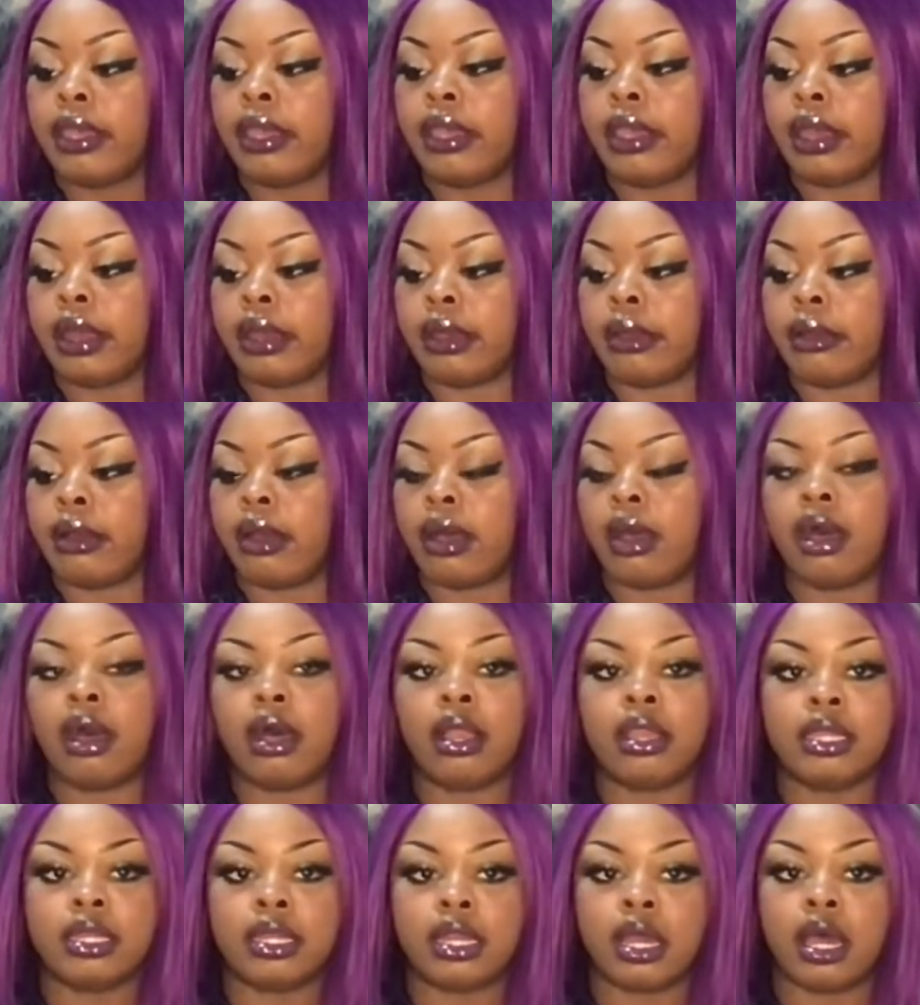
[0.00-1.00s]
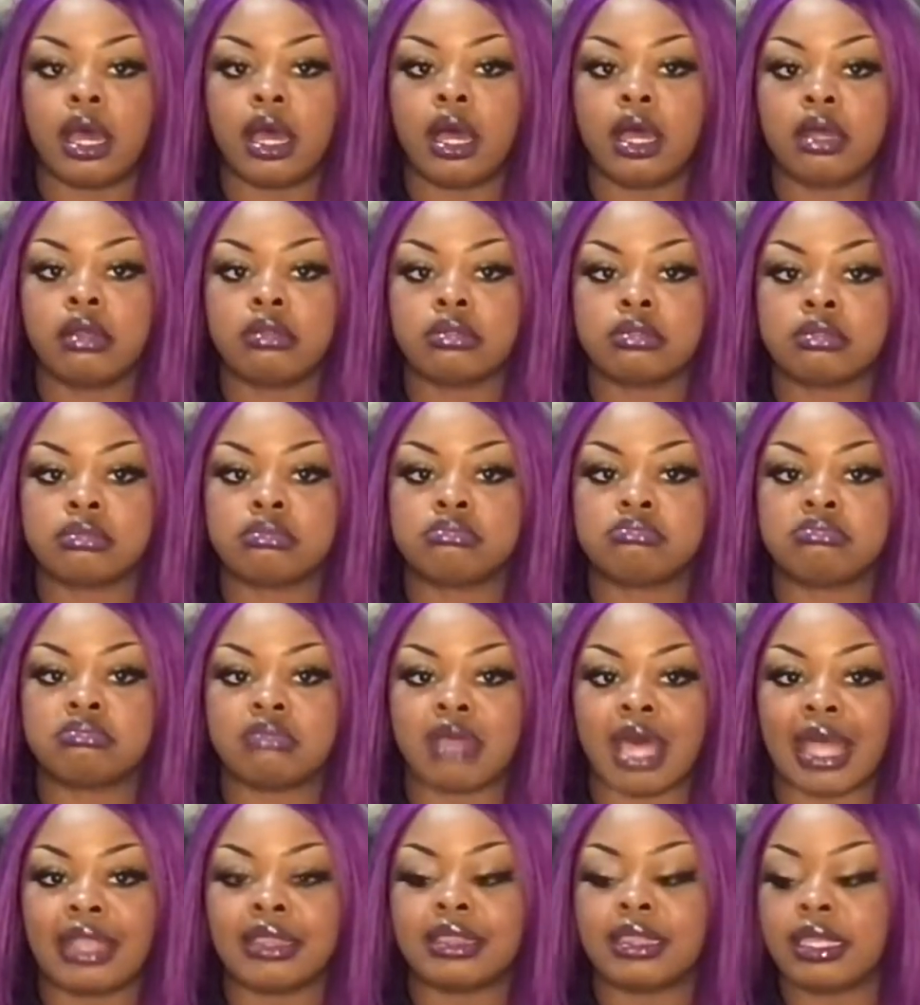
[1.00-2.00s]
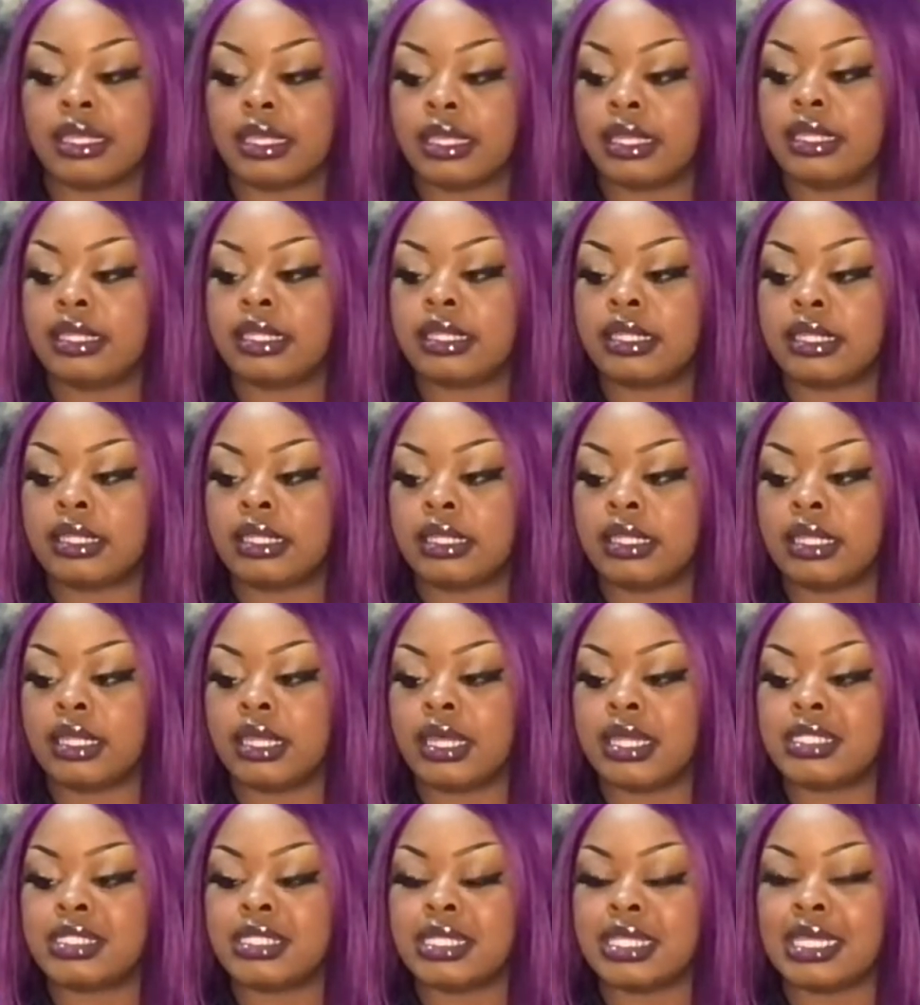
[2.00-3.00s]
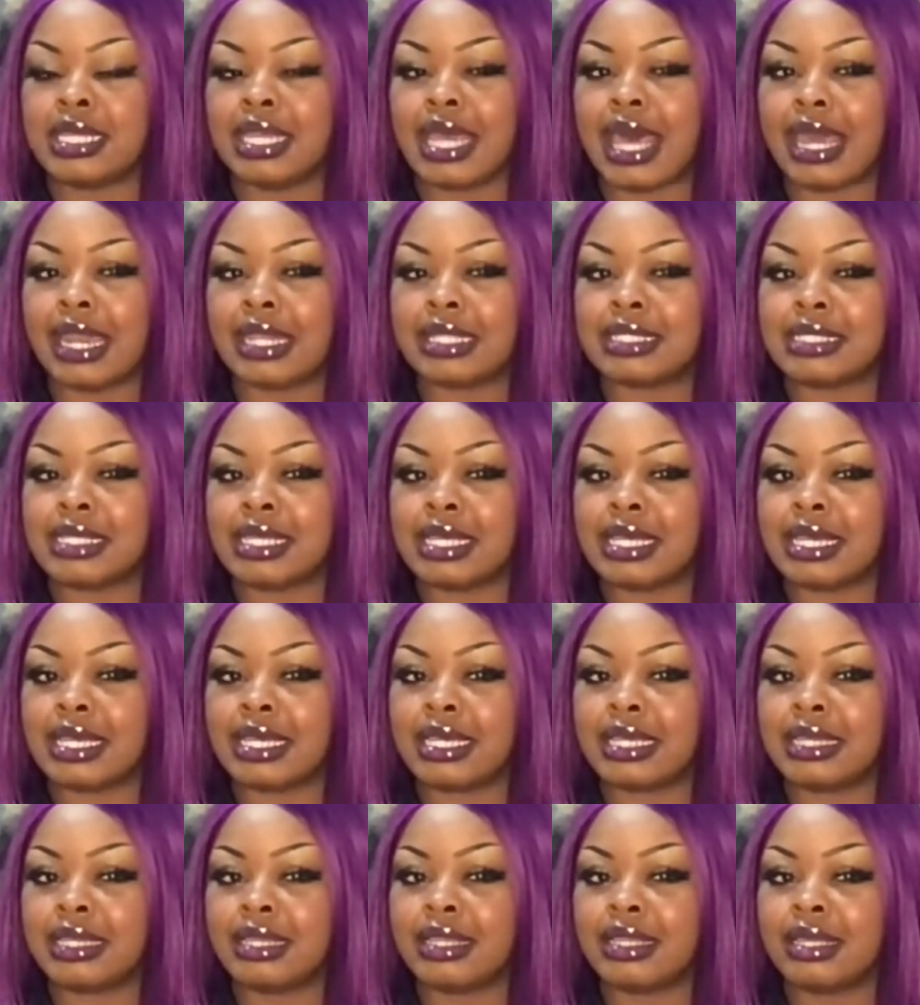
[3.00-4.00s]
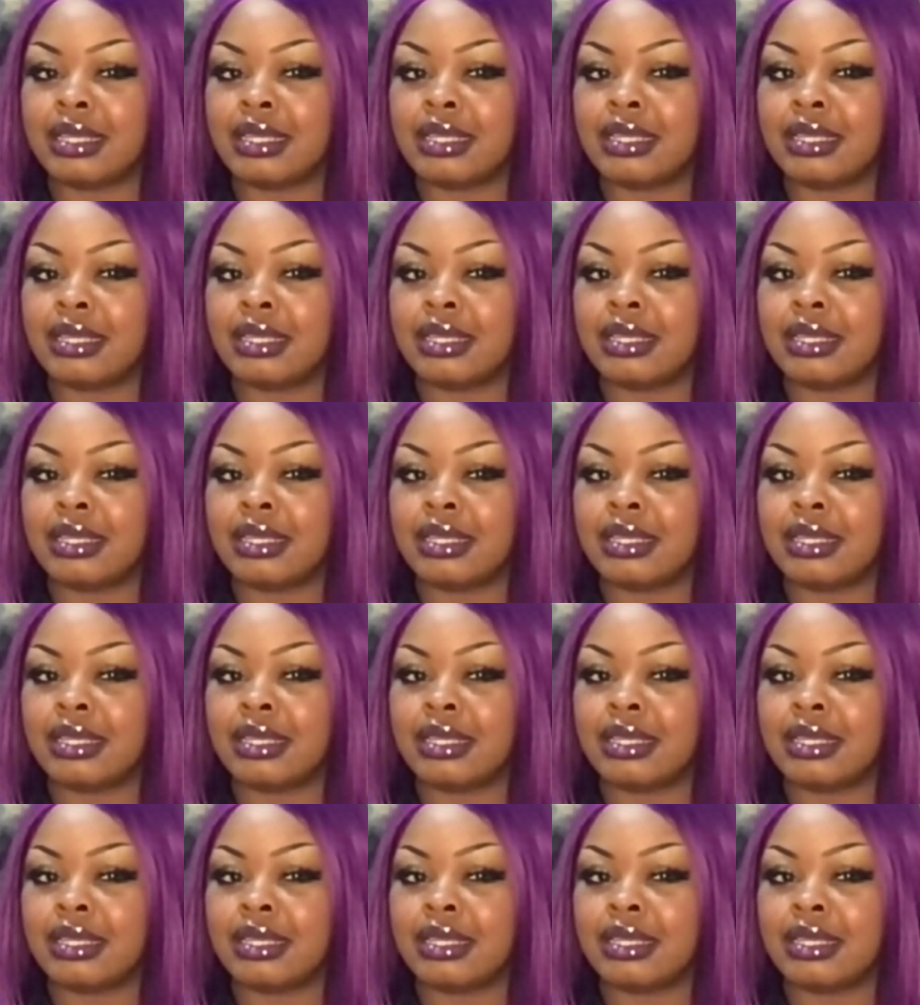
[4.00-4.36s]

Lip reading: But yeah, all in all, I think it's a 10 out of 10,